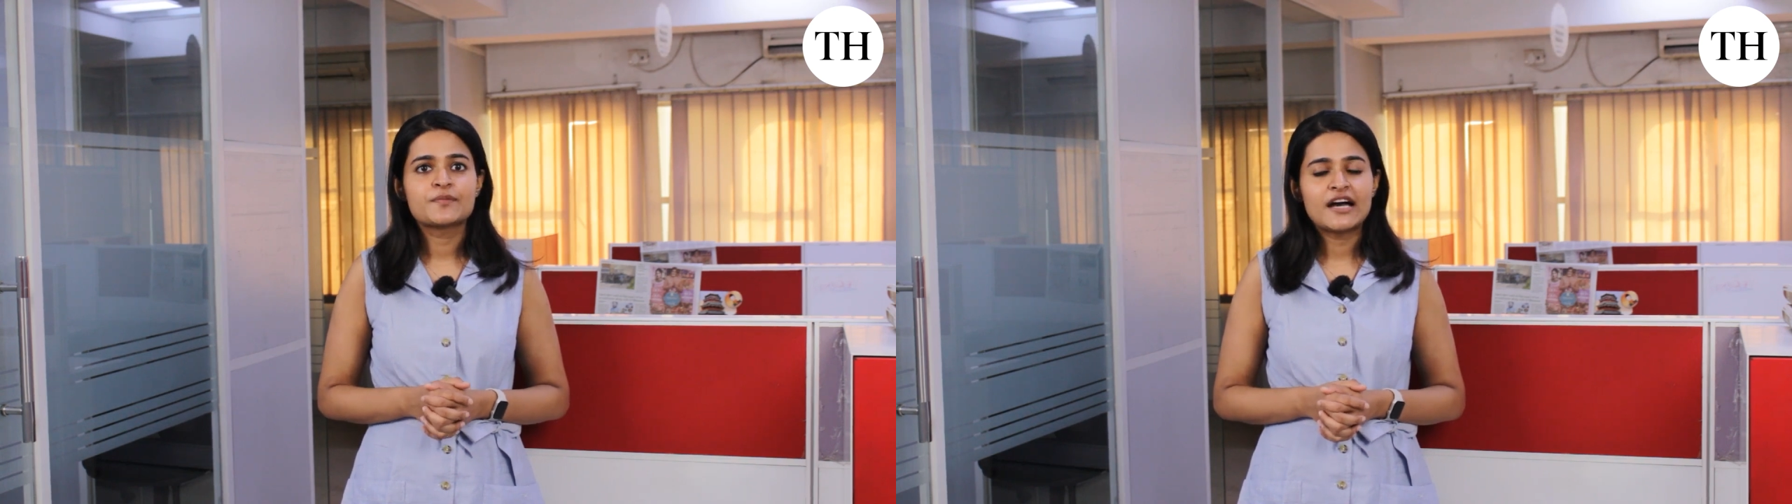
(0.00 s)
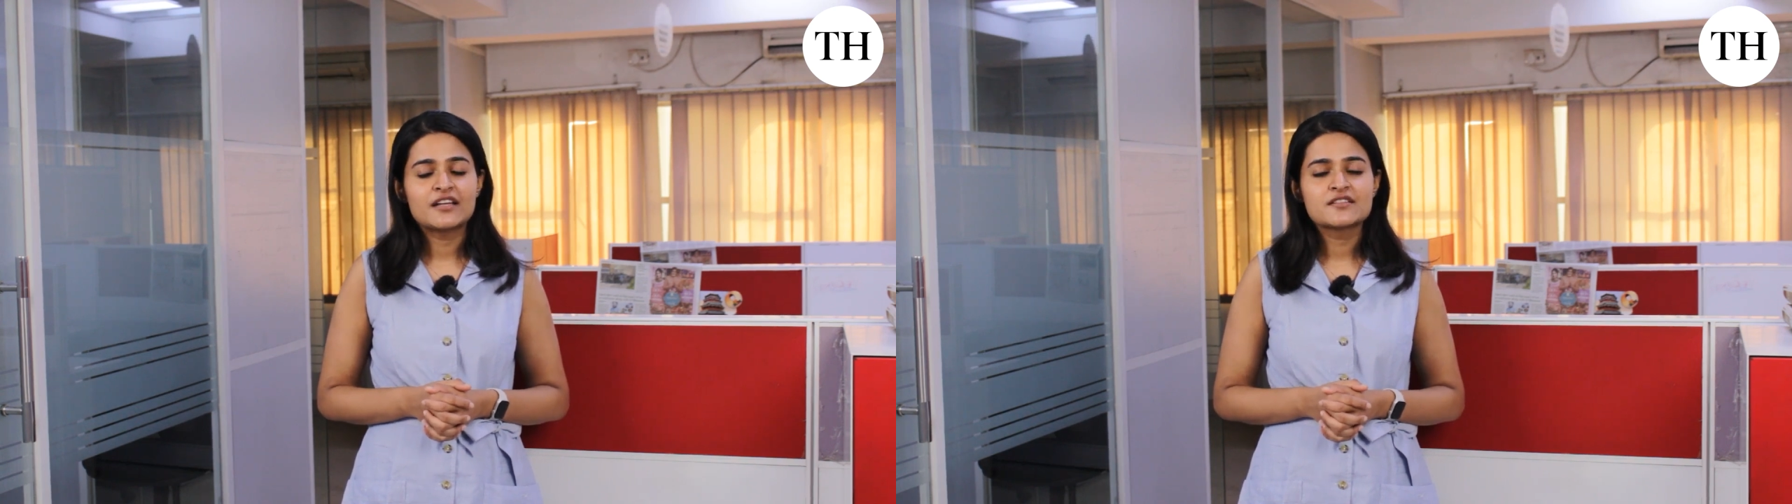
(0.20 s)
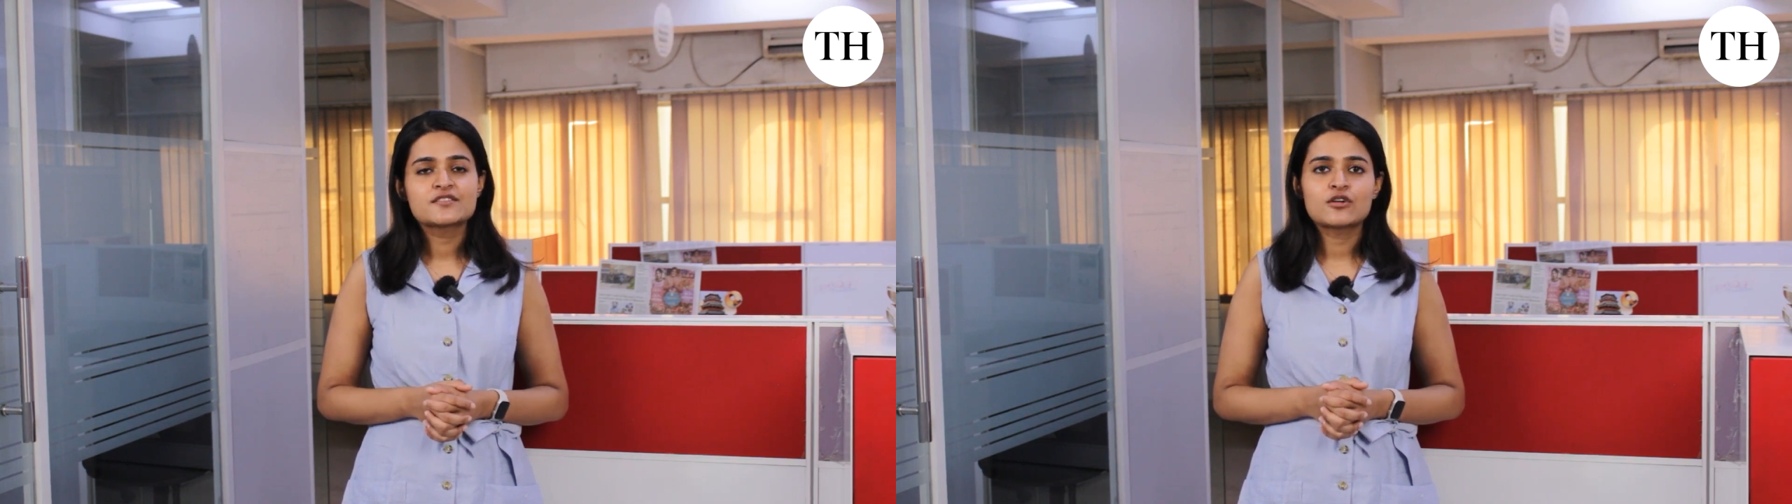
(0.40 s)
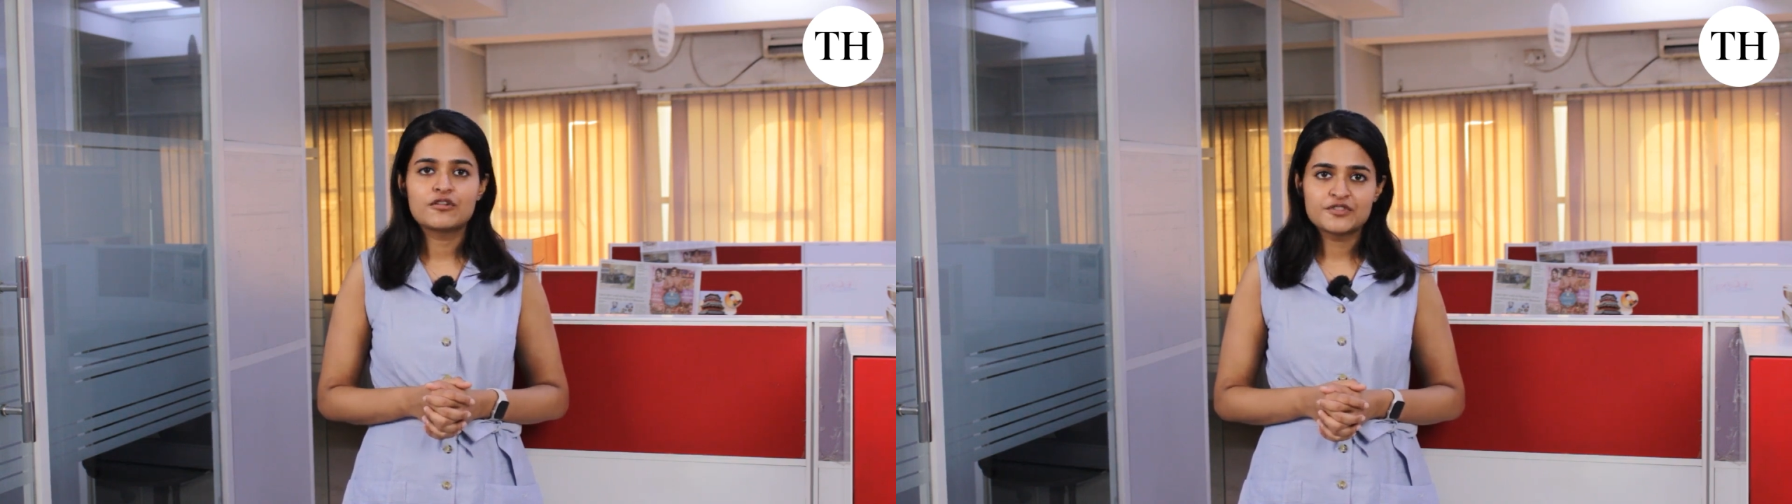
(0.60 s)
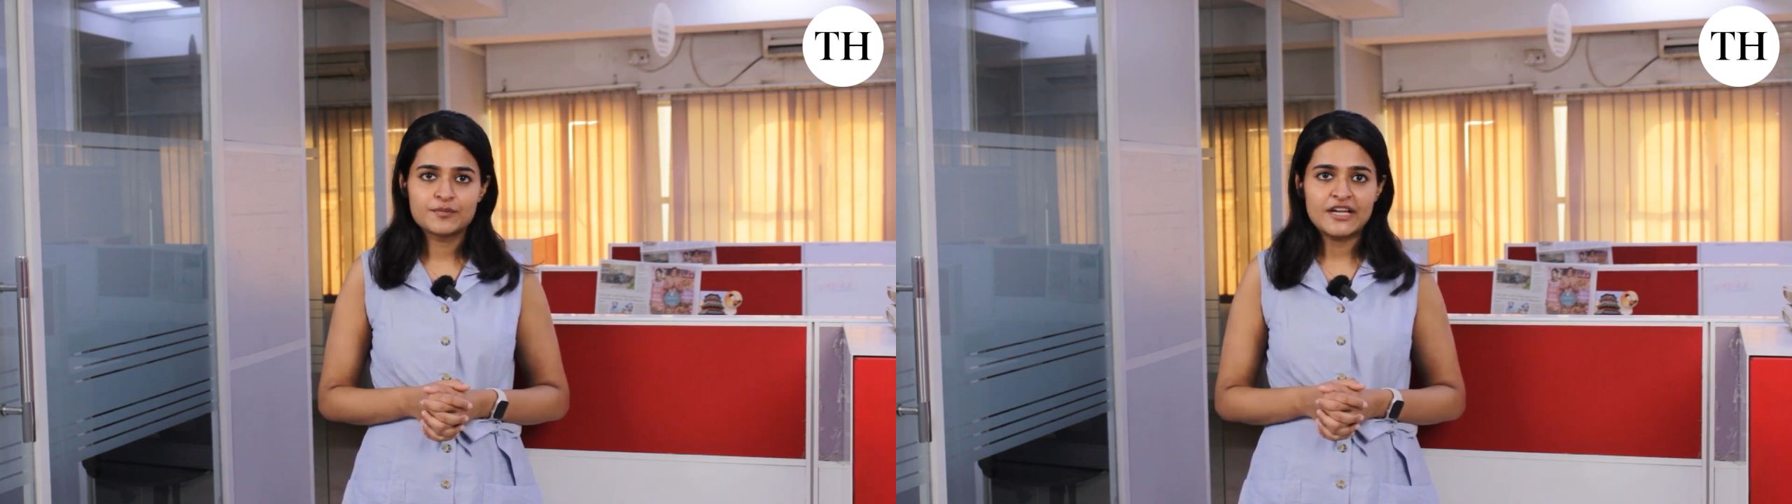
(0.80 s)
balance
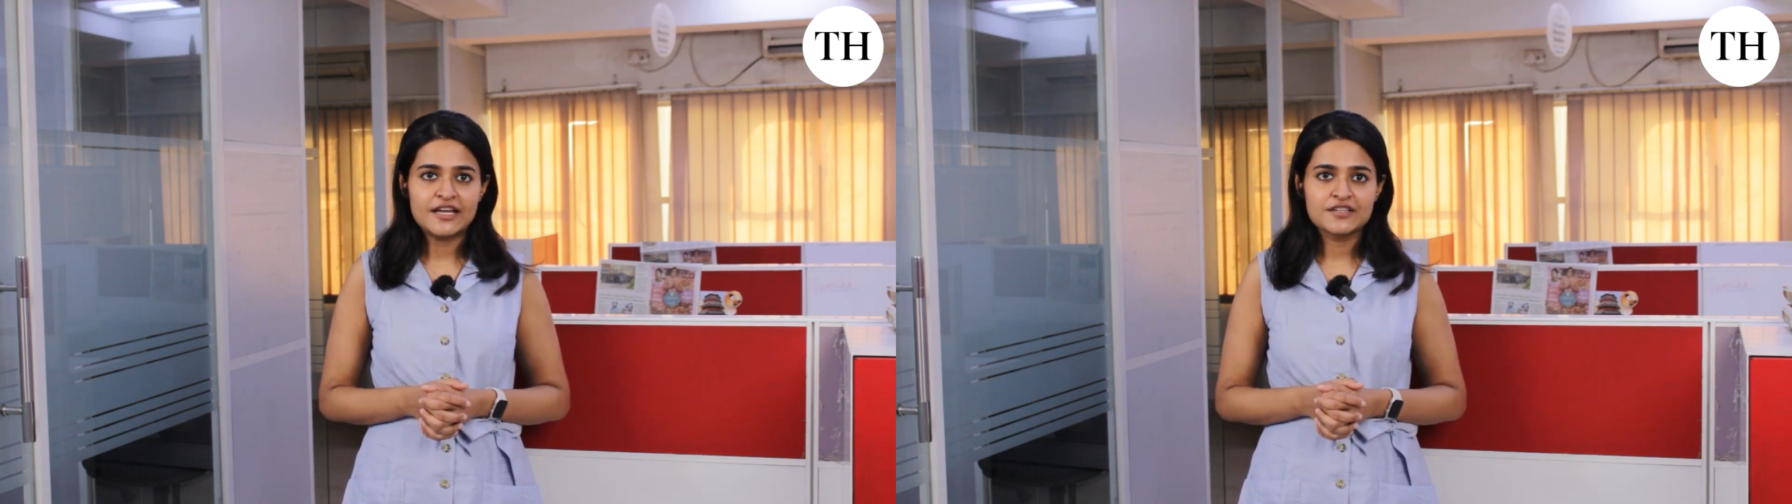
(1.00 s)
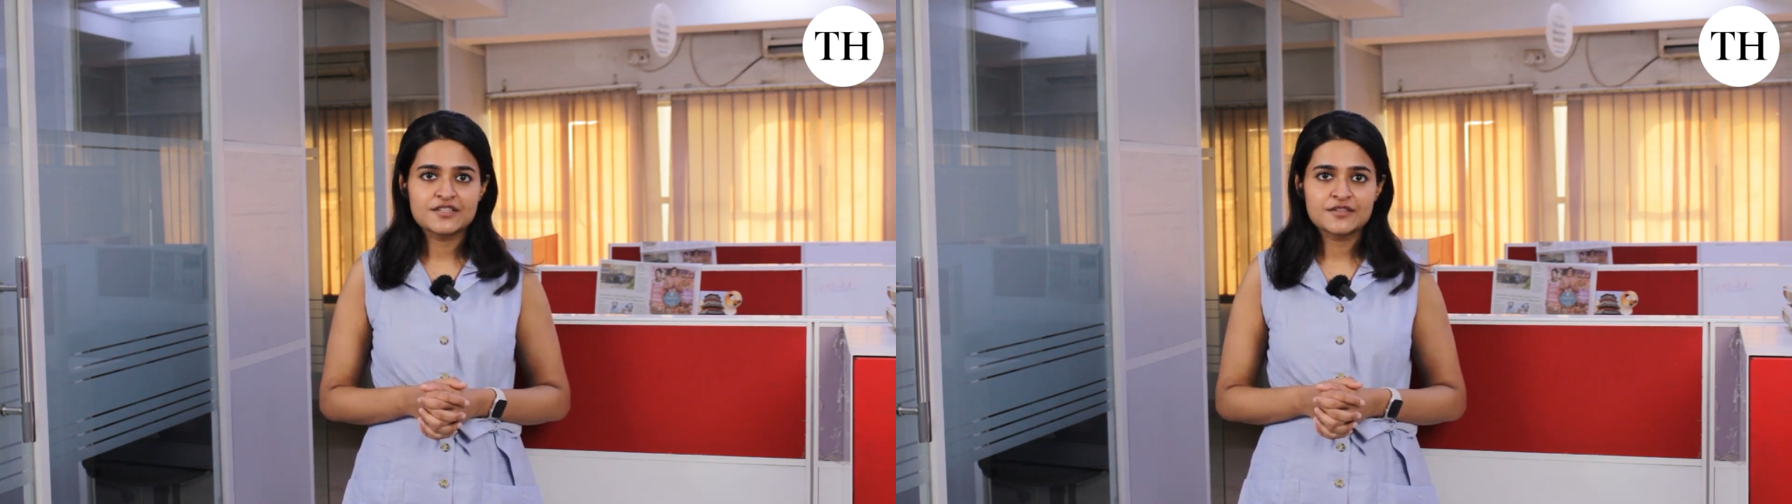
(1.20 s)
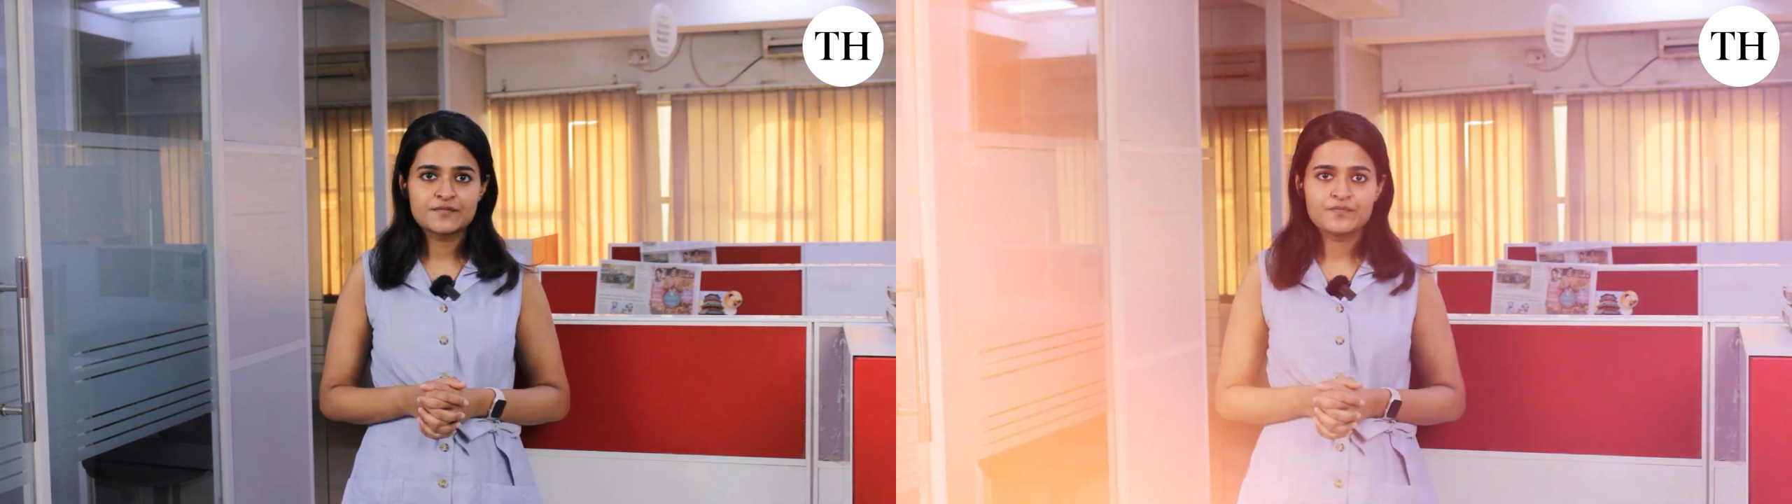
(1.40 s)
of the planet.